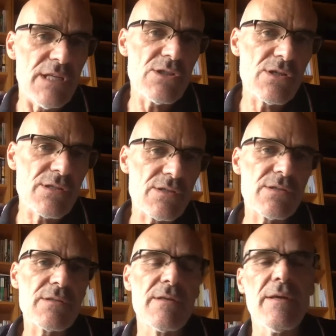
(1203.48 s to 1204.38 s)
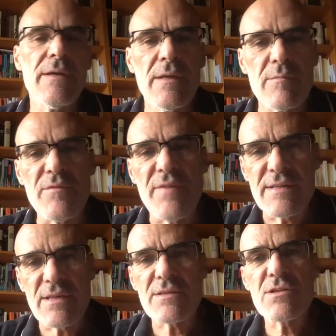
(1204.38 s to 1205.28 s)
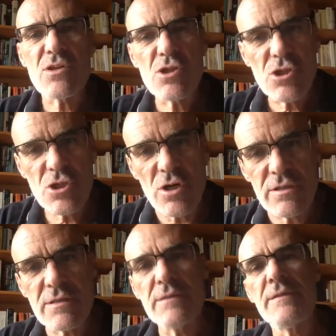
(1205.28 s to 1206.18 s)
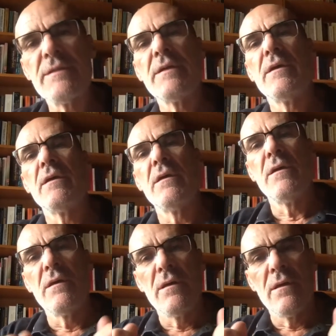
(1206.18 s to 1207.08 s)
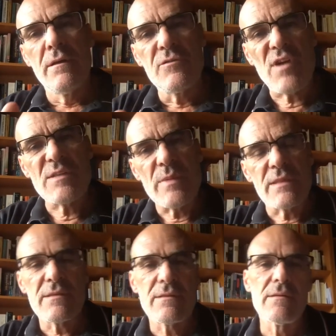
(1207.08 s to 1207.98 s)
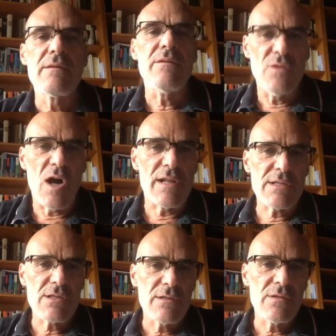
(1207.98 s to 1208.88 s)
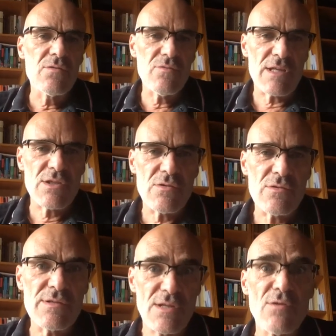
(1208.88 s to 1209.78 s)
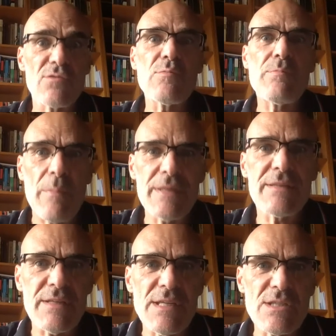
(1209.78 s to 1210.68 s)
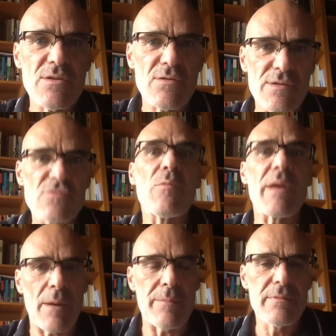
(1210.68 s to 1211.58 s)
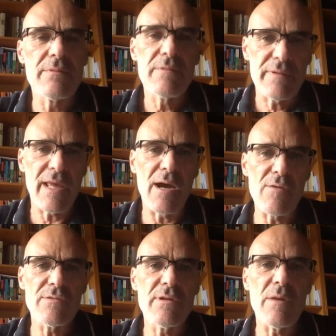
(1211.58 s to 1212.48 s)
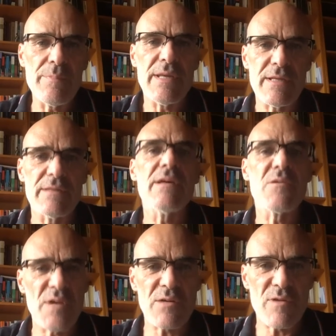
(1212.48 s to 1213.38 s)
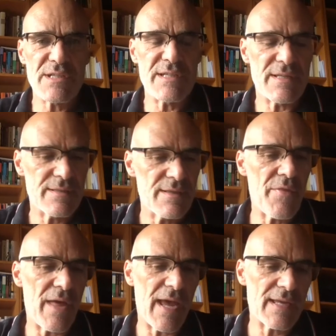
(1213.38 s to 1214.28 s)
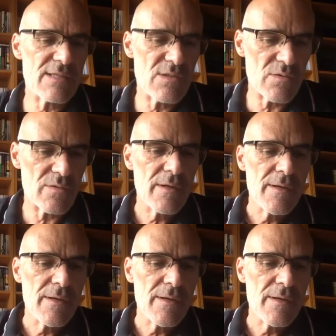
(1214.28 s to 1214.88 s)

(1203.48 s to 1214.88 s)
teachers professors should transmit knowledge to their students in order to permit these students to make up their own opinion rigorously, thanks to